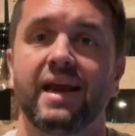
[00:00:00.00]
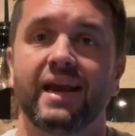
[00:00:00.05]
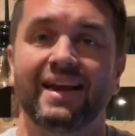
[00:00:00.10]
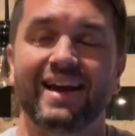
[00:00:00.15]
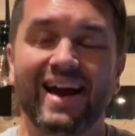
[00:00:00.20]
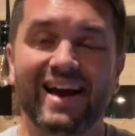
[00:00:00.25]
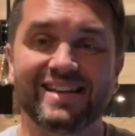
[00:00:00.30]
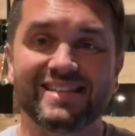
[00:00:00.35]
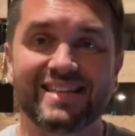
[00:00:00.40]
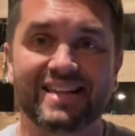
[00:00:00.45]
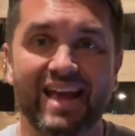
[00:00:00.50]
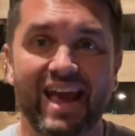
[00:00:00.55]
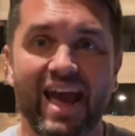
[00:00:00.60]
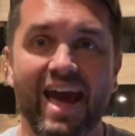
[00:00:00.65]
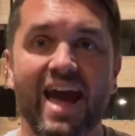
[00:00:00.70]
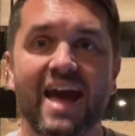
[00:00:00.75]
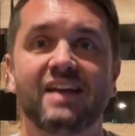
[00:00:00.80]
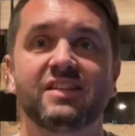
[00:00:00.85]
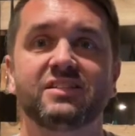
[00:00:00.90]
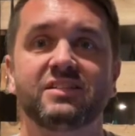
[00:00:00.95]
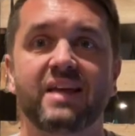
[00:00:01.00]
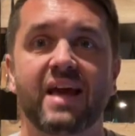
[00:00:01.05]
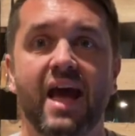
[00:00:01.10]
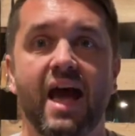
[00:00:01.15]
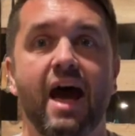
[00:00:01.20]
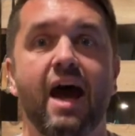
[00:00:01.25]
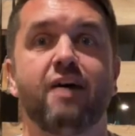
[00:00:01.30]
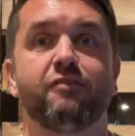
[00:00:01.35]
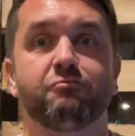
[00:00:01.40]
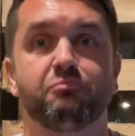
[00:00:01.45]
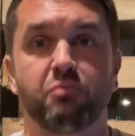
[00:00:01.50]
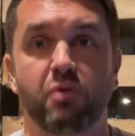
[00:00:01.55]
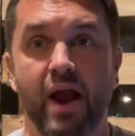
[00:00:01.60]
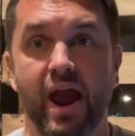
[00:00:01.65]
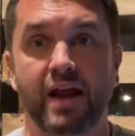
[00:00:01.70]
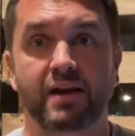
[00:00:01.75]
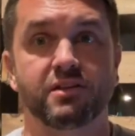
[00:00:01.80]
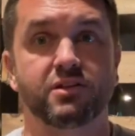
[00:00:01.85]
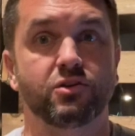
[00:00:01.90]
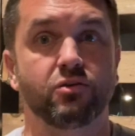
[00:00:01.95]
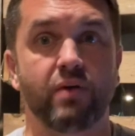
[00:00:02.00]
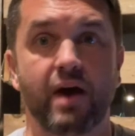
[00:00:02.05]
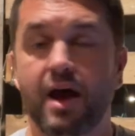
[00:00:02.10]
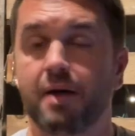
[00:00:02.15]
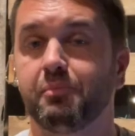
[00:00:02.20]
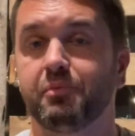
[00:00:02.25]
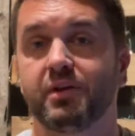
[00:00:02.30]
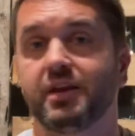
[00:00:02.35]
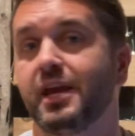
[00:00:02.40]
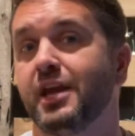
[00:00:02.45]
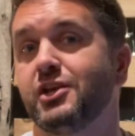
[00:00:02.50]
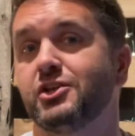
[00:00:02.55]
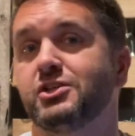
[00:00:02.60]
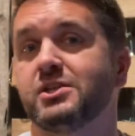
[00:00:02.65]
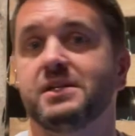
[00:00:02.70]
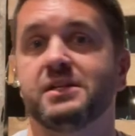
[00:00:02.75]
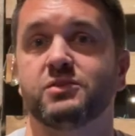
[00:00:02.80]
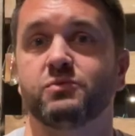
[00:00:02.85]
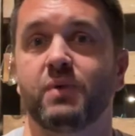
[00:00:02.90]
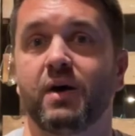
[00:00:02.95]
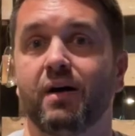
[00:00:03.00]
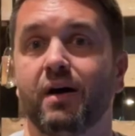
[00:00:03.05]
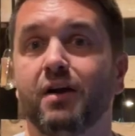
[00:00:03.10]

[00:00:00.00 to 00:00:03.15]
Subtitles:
Guys, it has to have practical application as well.